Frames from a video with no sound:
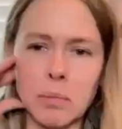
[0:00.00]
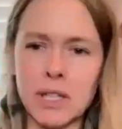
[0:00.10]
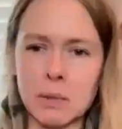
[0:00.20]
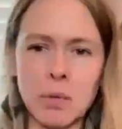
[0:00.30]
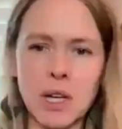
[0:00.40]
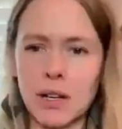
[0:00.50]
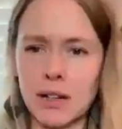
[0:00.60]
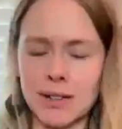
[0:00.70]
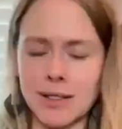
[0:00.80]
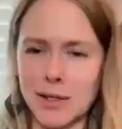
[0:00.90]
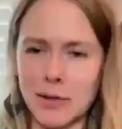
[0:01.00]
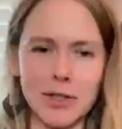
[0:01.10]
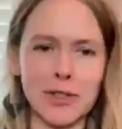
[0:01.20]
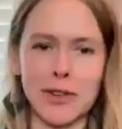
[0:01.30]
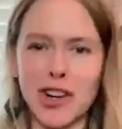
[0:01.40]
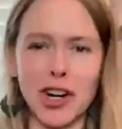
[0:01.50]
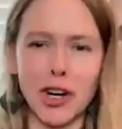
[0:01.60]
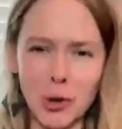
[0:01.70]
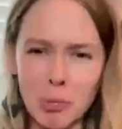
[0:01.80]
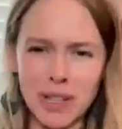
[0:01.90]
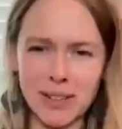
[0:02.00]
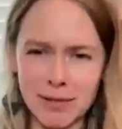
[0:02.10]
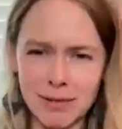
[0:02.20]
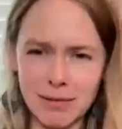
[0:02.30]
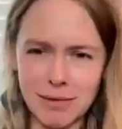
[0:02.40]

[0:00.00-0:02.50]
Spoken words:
because being is you just are open.